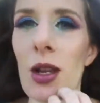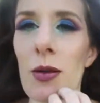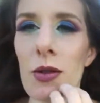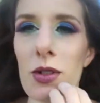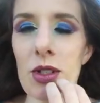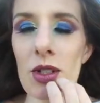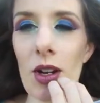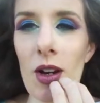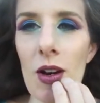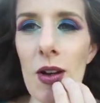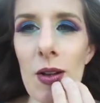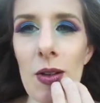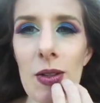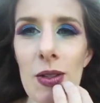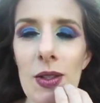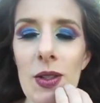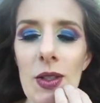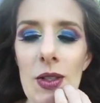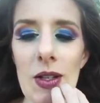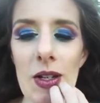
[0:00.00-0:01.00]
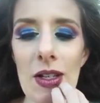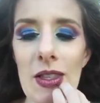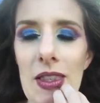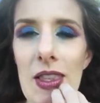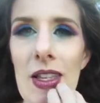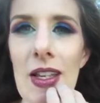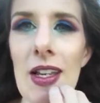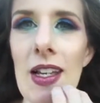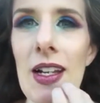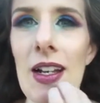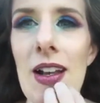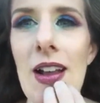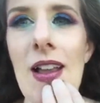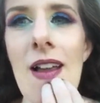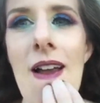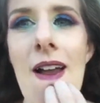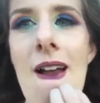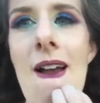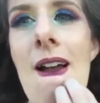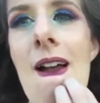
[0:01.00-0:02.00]
Charles look that
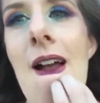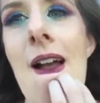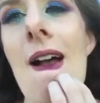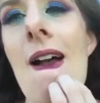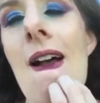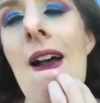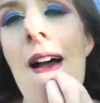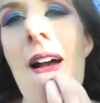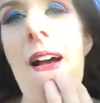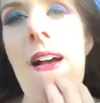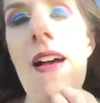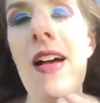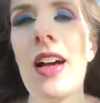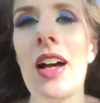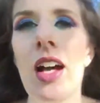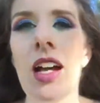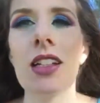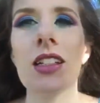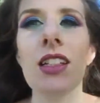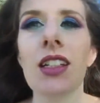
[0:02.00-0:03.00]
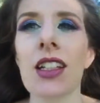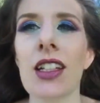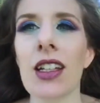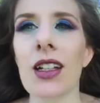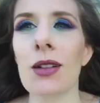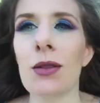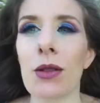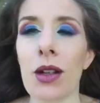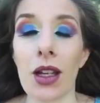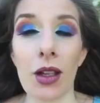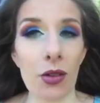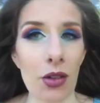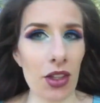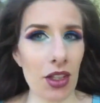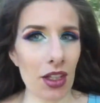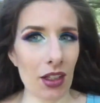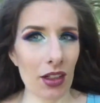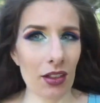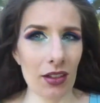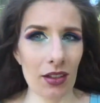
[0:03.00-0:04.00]
I can get away with it?
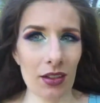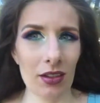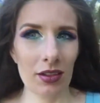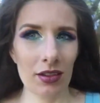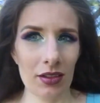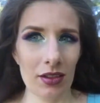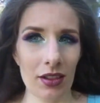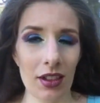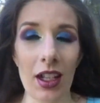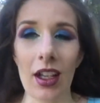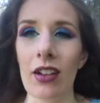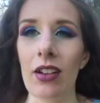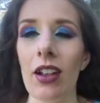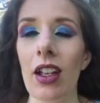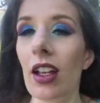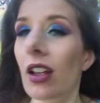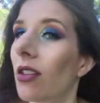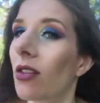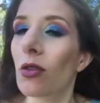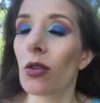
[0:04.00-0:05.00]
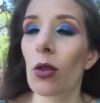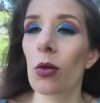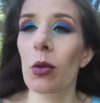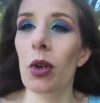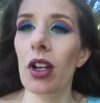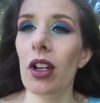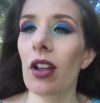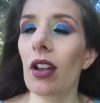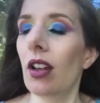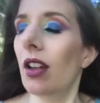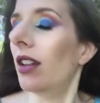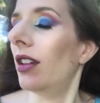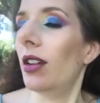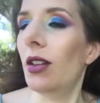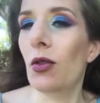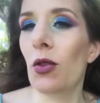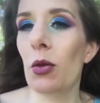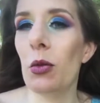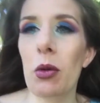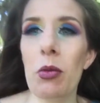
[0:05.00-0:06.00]
Now, and
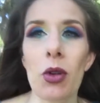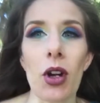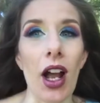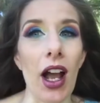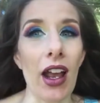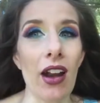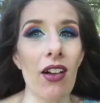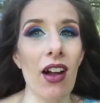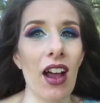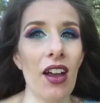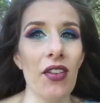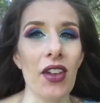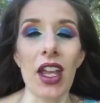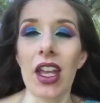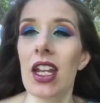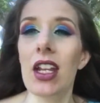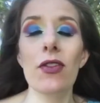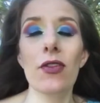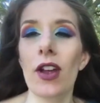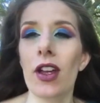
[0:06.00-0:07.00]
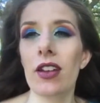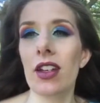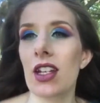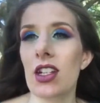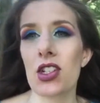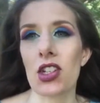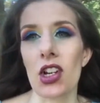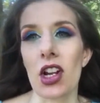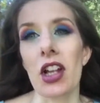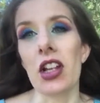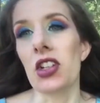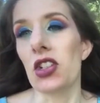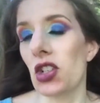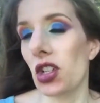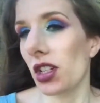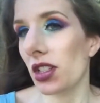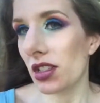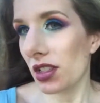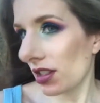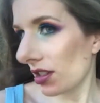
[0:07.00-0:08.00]
remember, I don't have any foundation on,
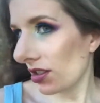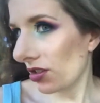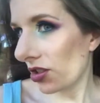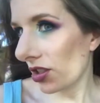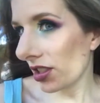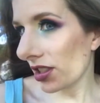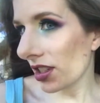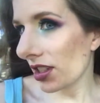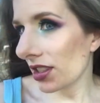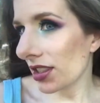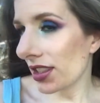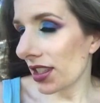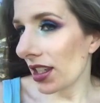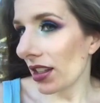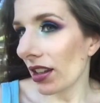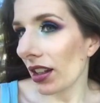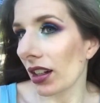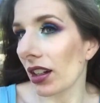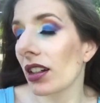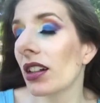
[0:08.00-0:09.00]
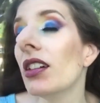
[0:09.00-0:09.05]
just concealer.